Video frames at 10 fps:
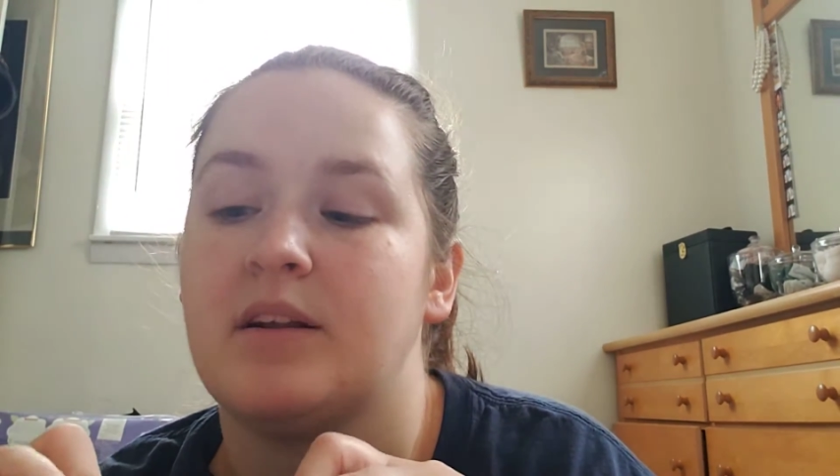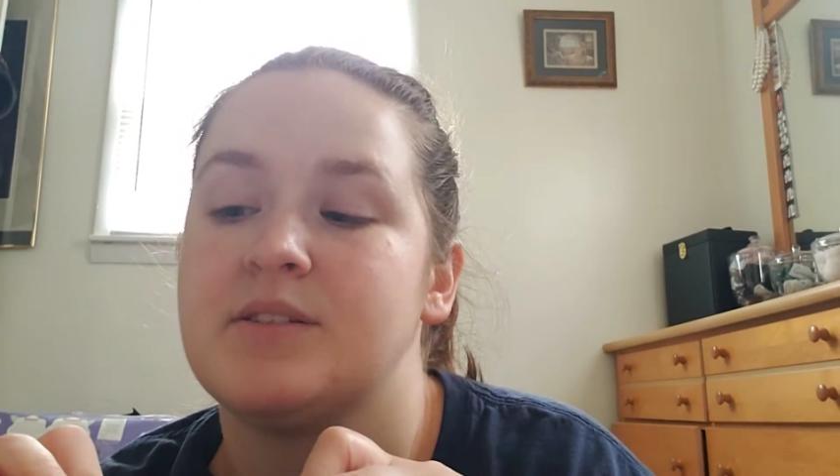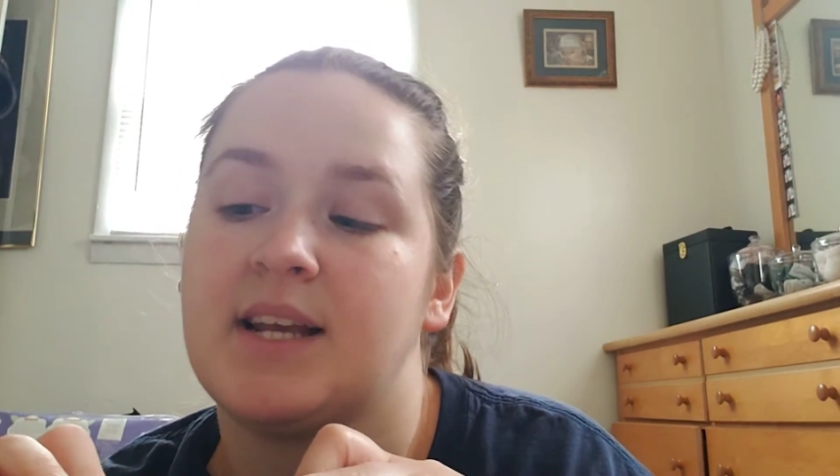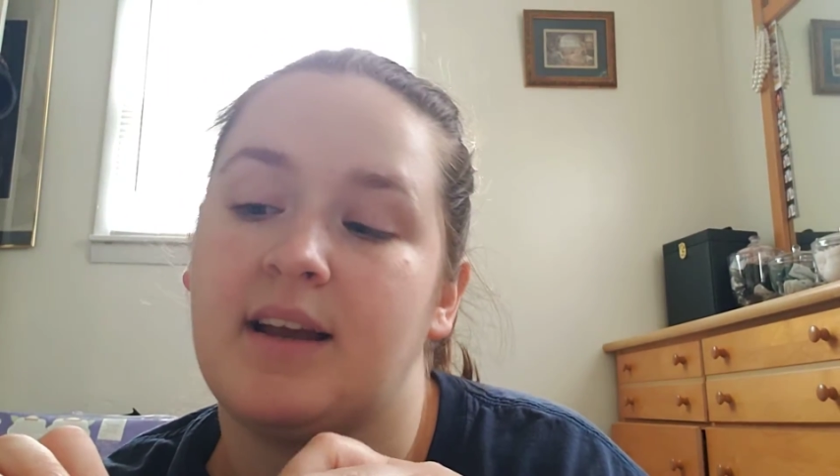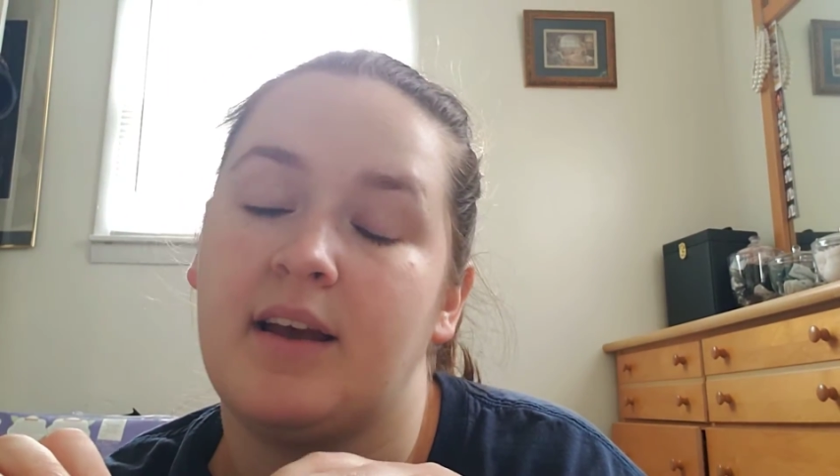I
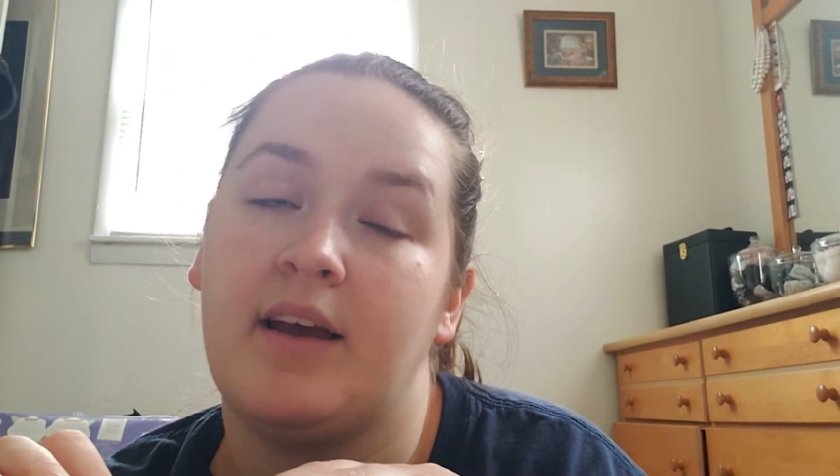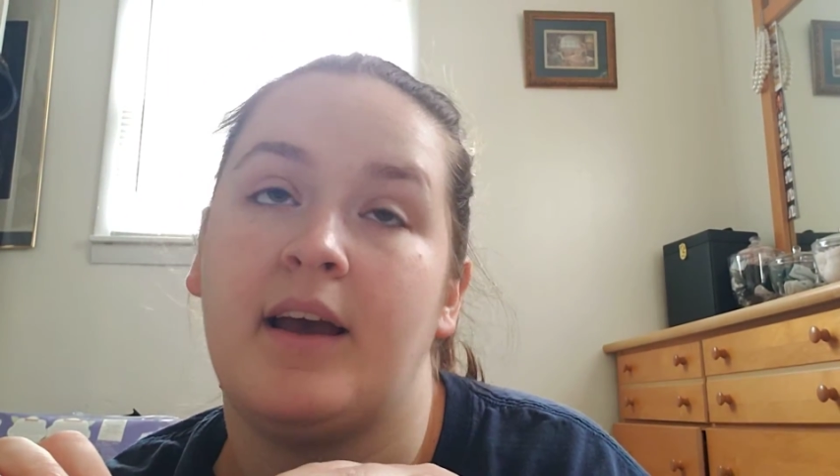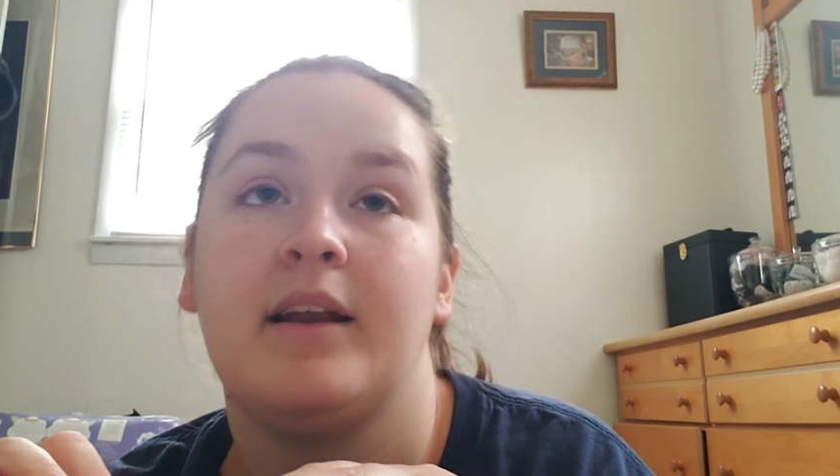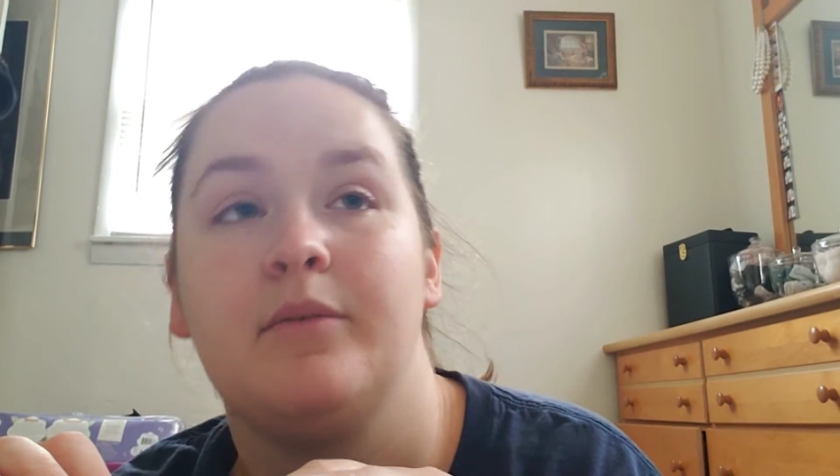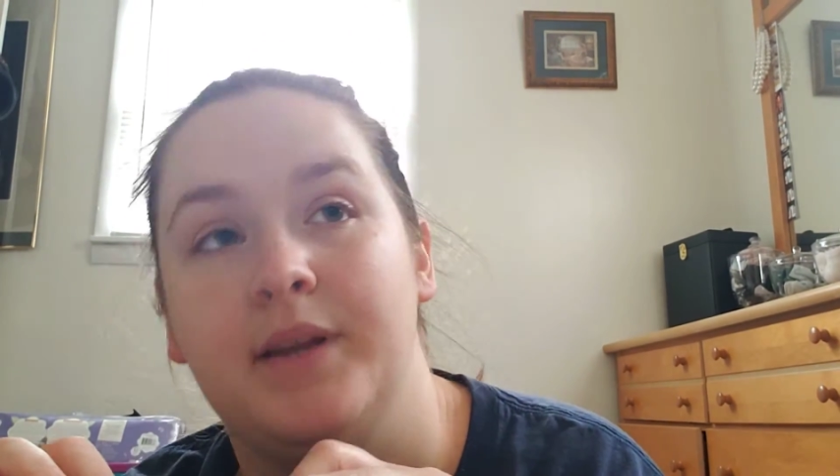was like,
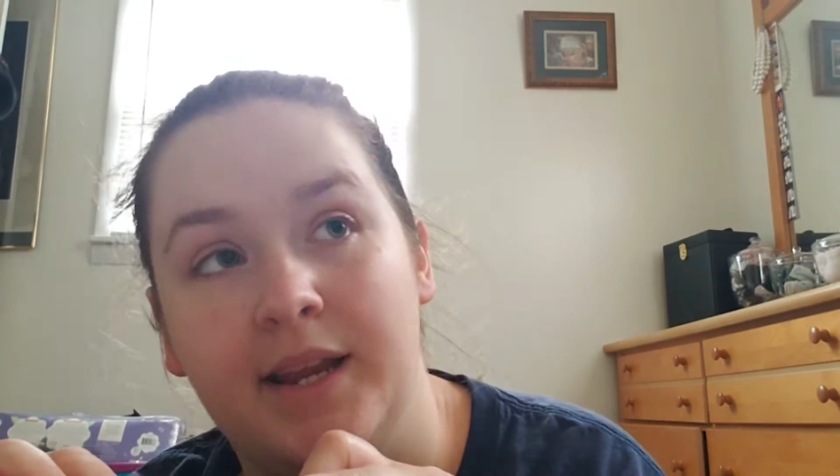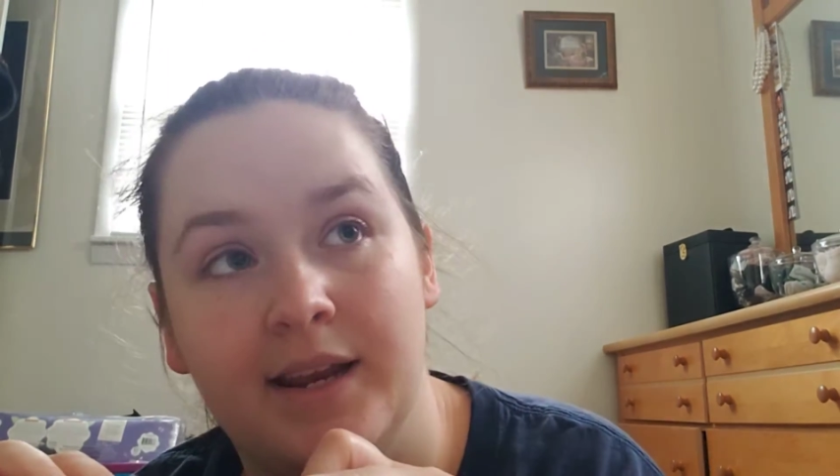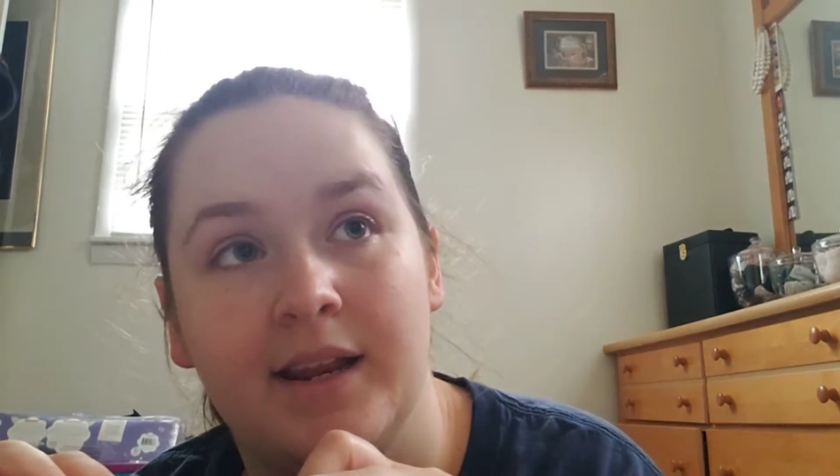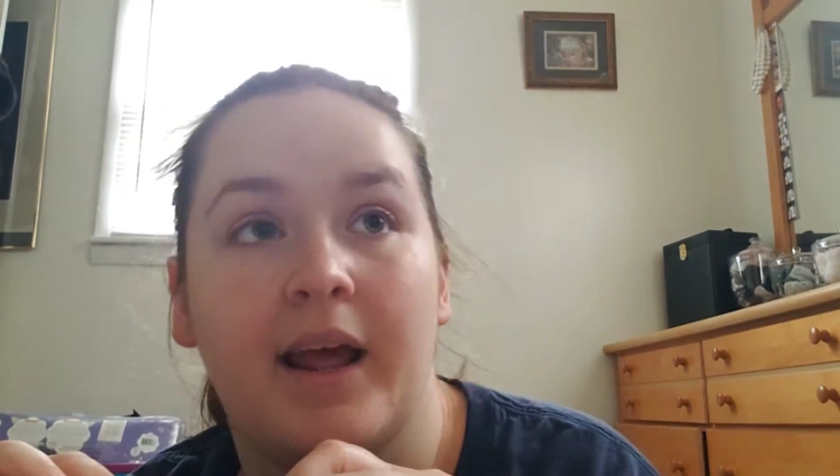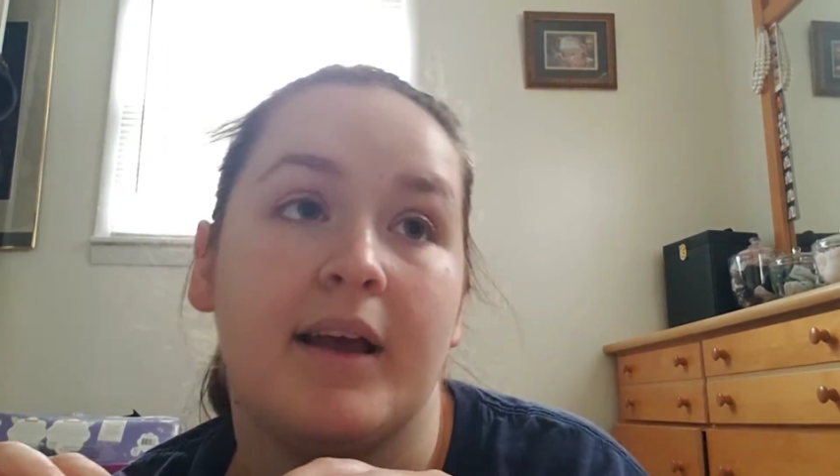I don't need
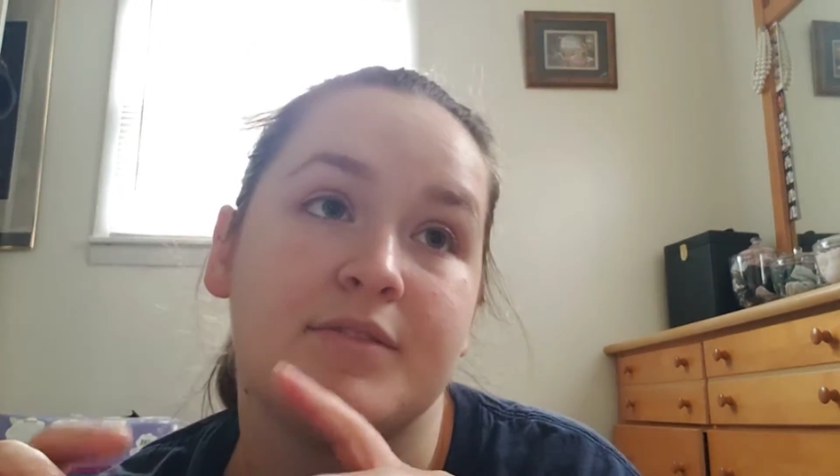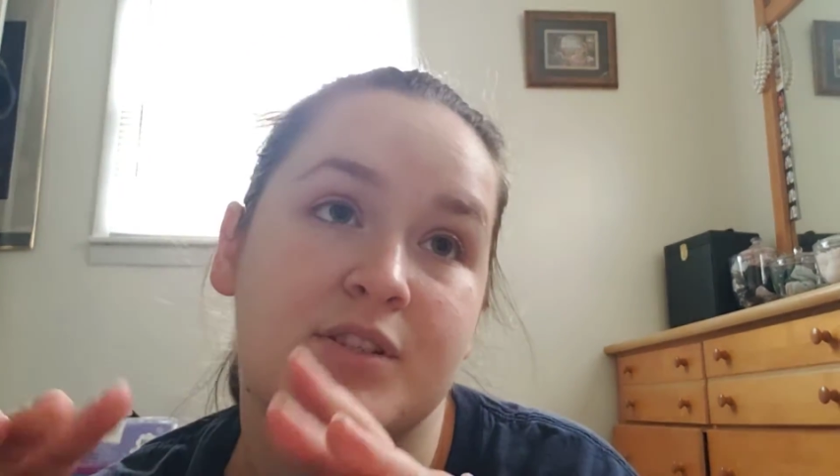it. I have